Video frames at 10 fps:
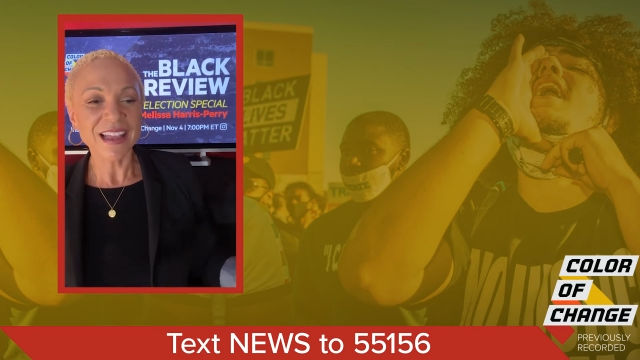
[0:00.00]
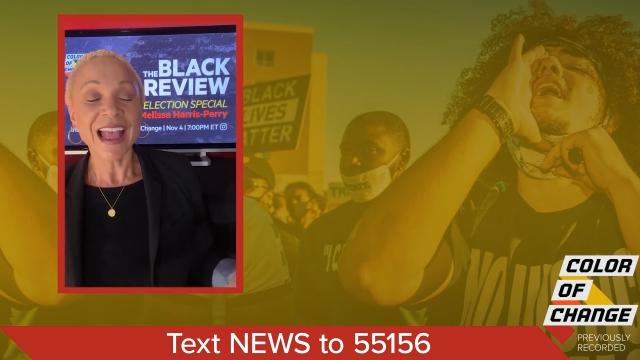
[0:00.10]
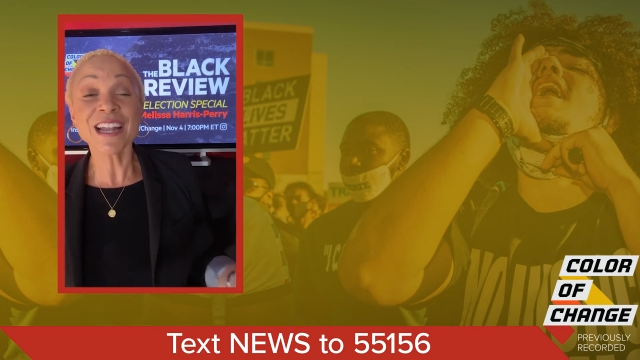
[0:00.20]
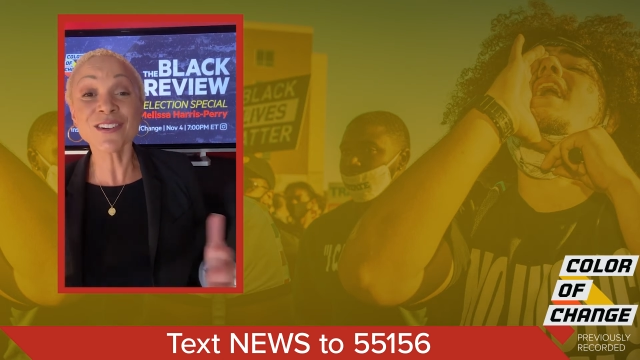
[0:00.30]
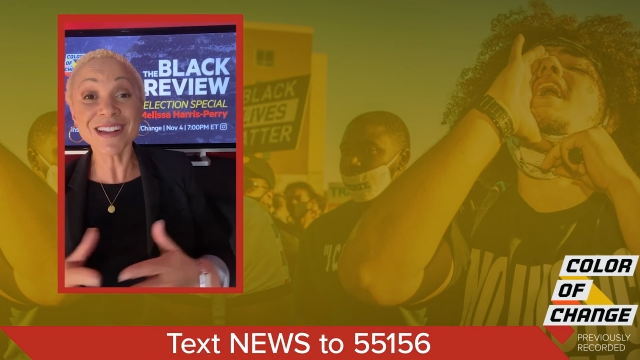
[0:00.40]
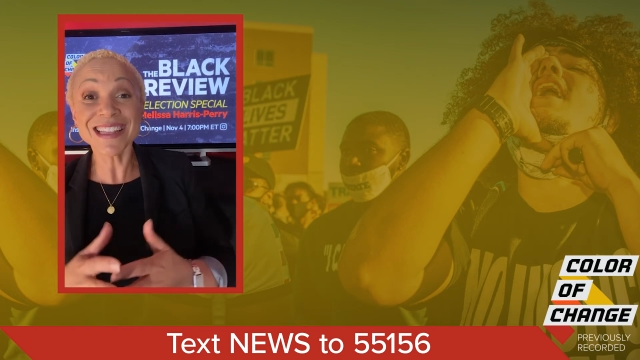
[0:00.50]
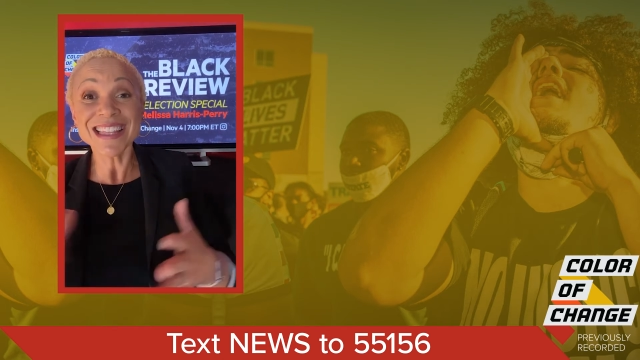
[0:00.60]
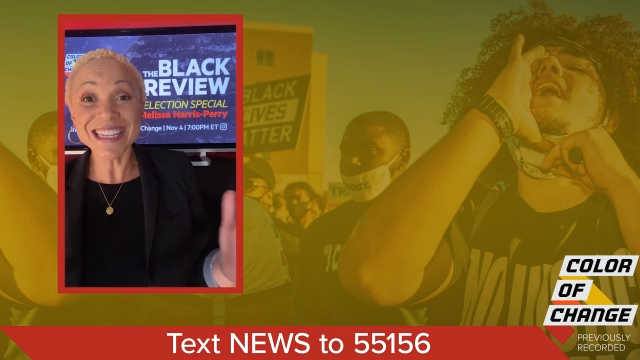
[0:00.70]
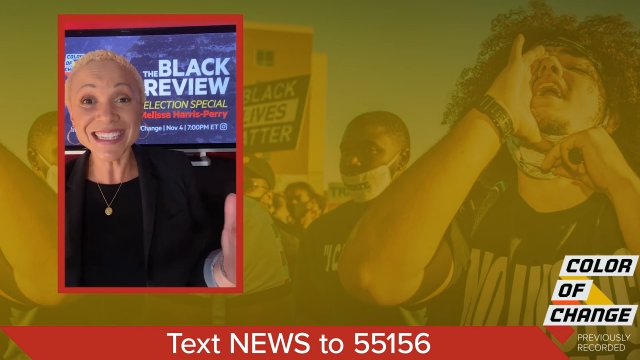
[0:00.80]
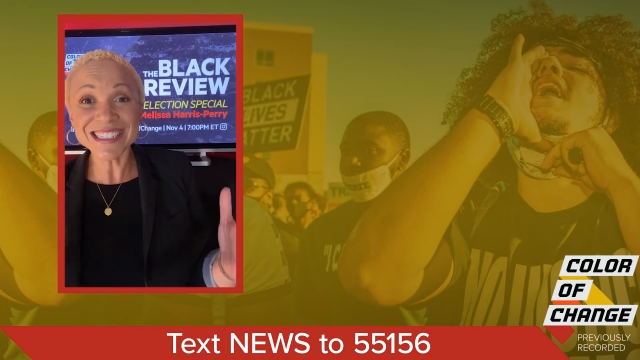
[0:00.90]
And during
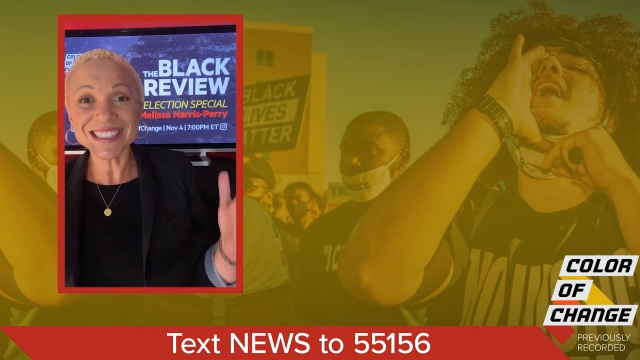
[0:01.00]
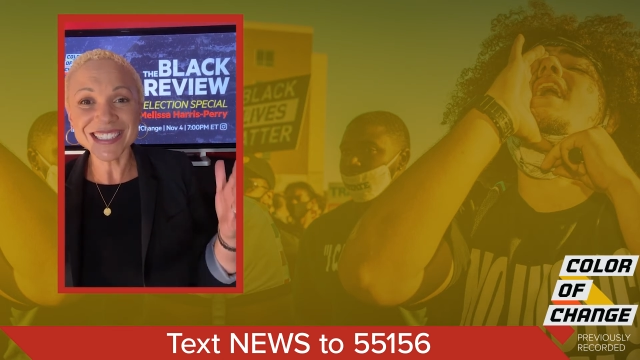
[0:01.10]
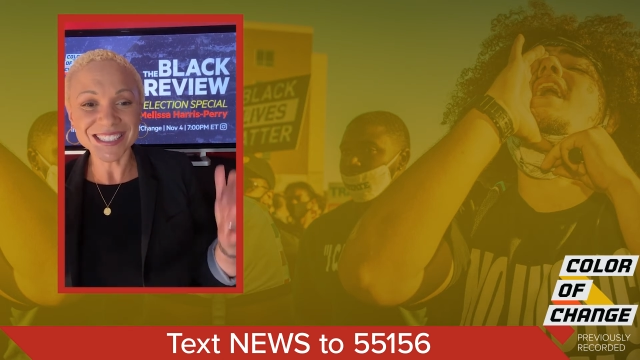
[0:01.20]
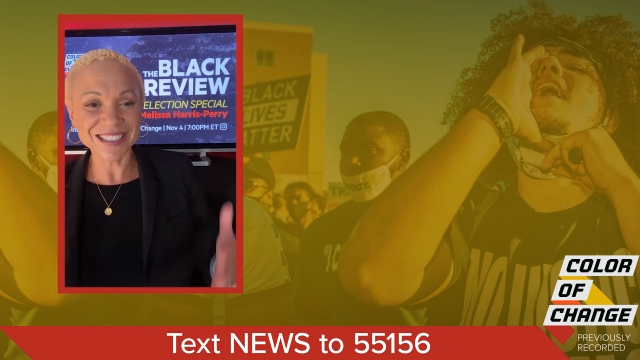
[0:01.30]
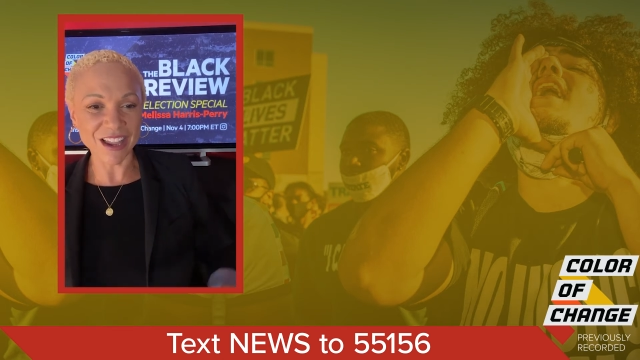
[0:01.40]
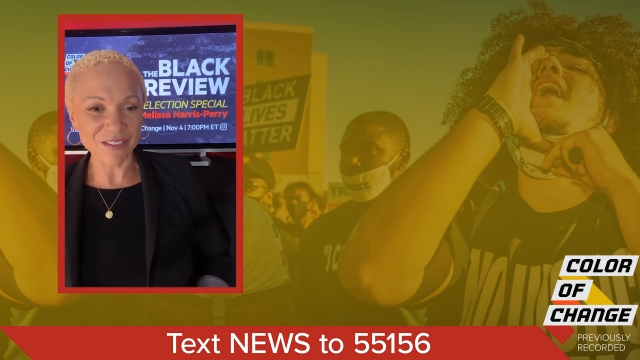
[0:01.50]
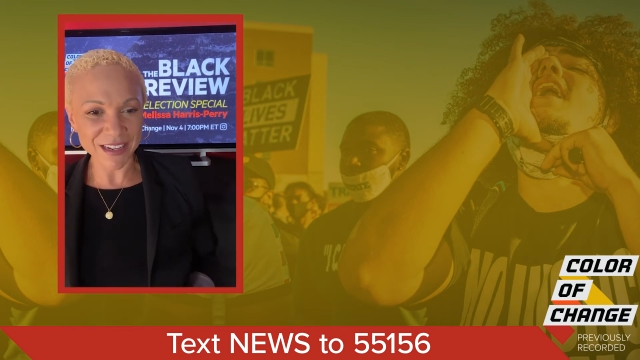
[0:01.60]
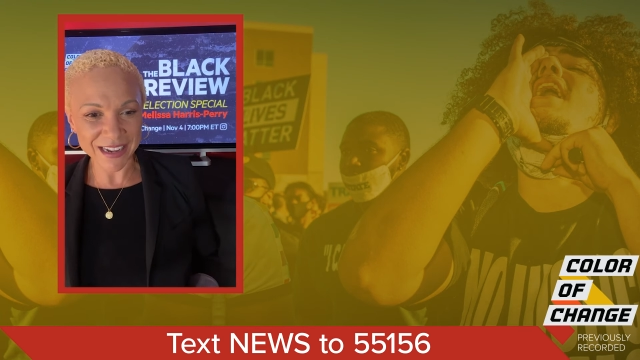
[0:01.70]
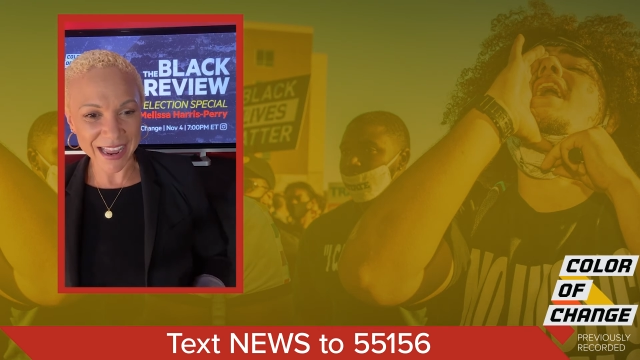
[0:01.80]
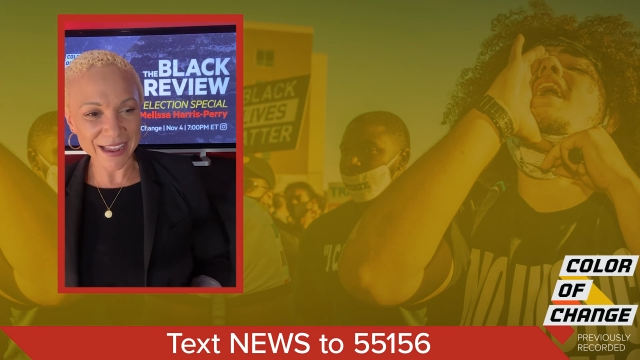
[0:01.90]
these
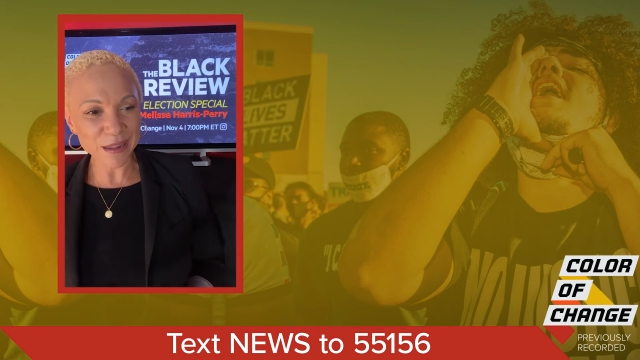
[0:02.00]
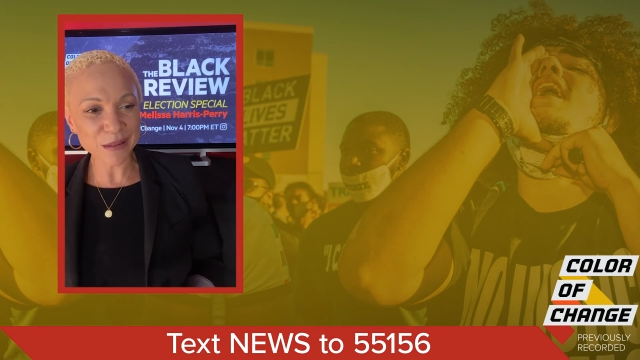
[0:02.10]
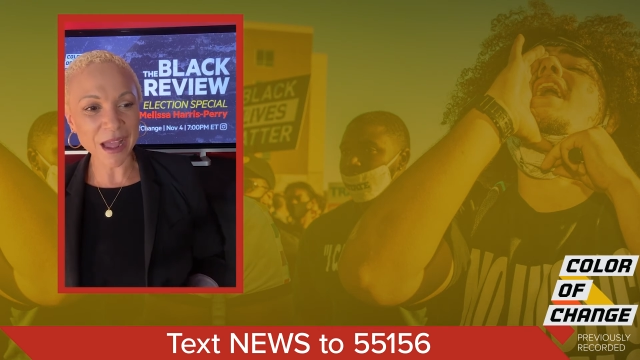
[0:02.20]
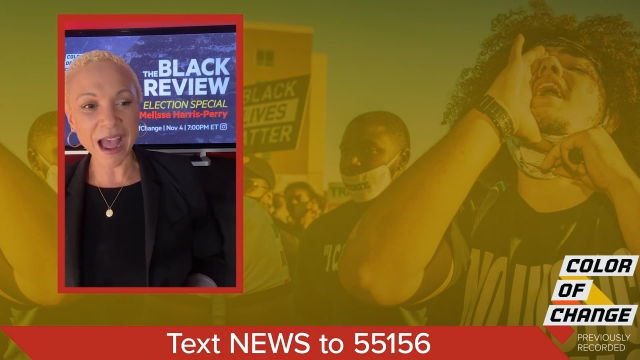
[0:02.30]
7 days,